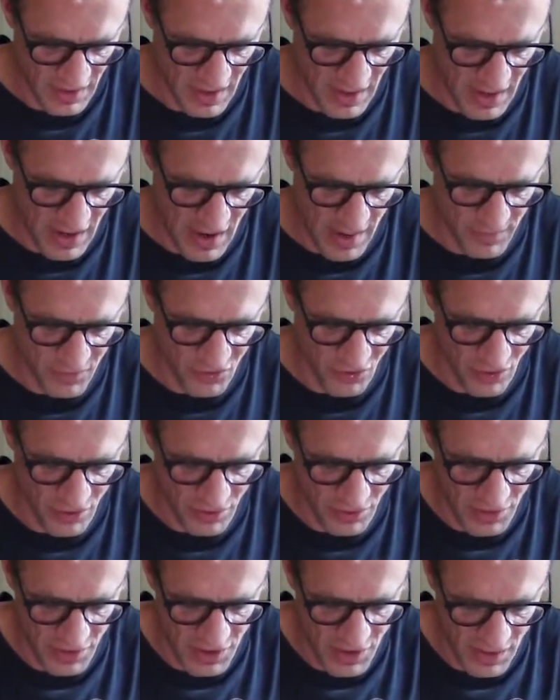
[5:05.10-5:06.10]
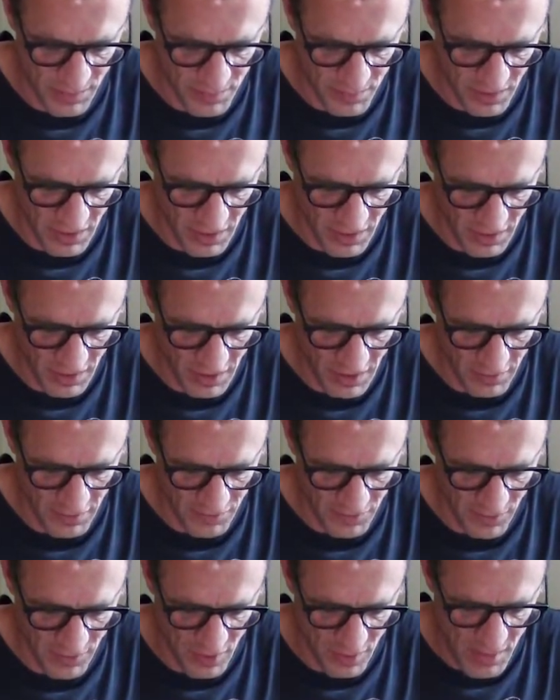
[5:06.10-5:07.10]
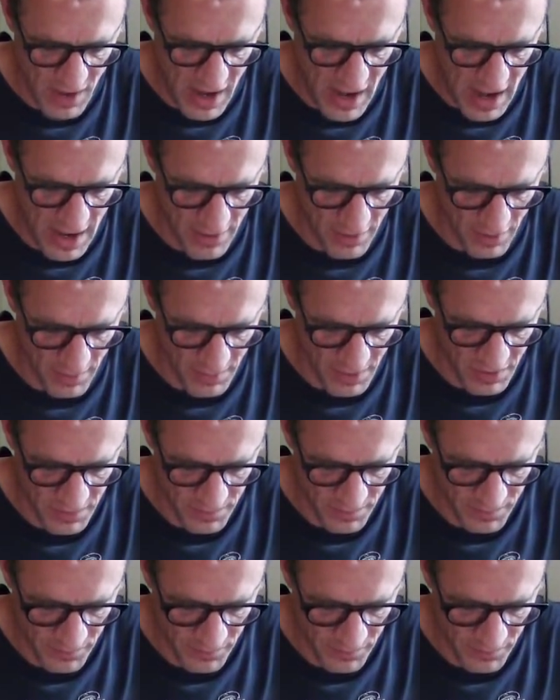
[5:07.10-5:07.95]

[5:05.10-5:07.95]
and I'm drilling up in from the bottom,